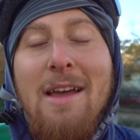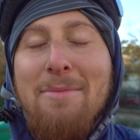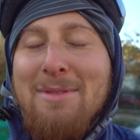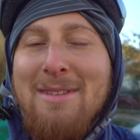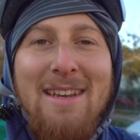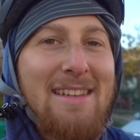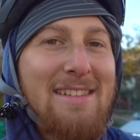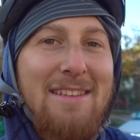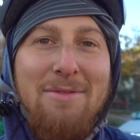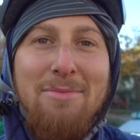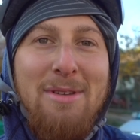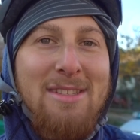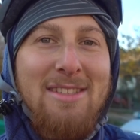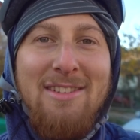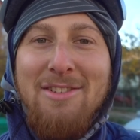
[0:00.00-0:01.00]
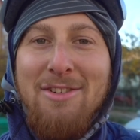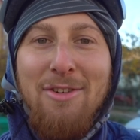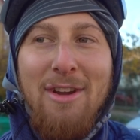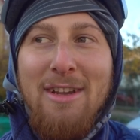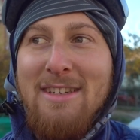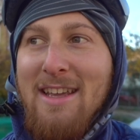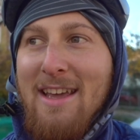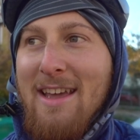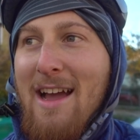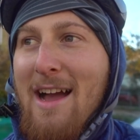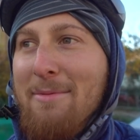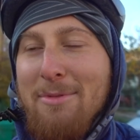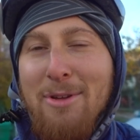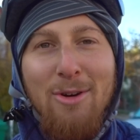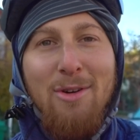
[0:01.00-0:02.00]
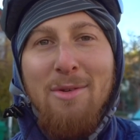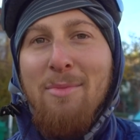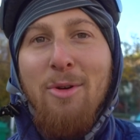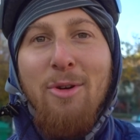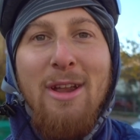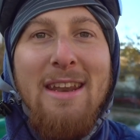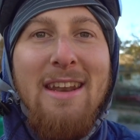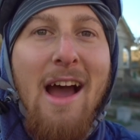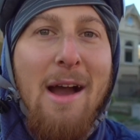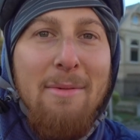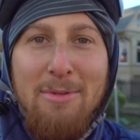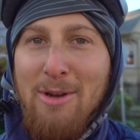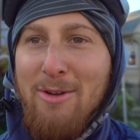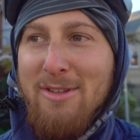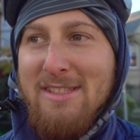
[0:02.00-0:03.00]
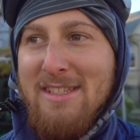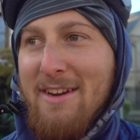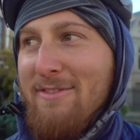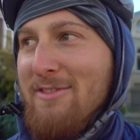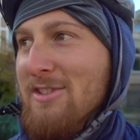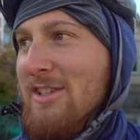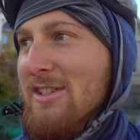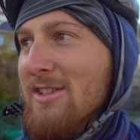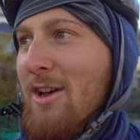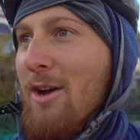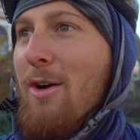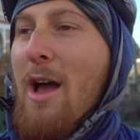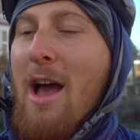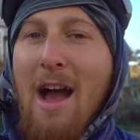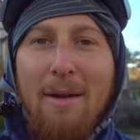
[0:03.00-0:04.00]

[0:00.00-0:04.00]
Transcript: But today's gonna be such a great day. I'm going to Marin, I'm going to San Francisco,